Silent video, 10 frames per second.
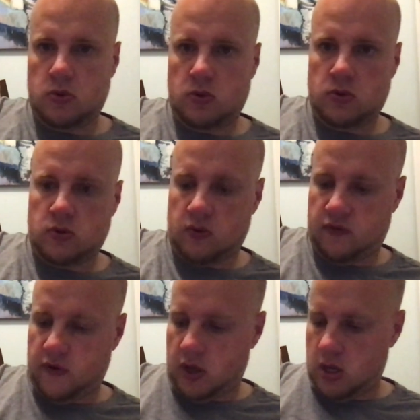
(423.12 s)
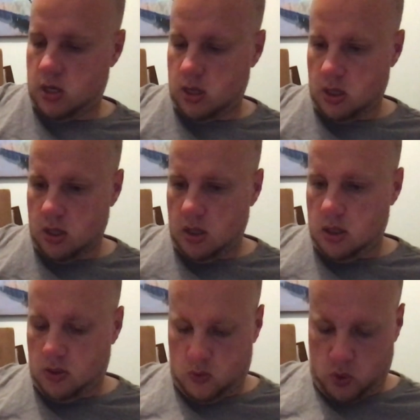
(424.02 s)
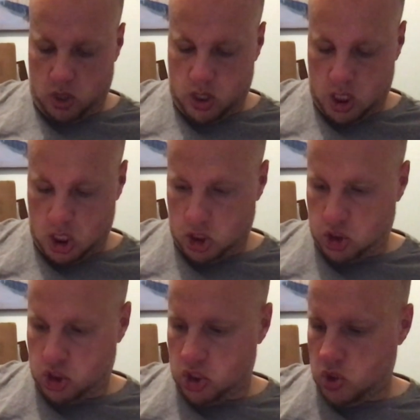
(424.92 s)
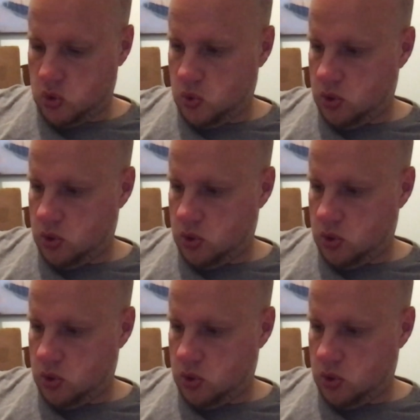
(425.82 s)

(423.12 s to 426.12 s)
Sort of fun. 1, 2.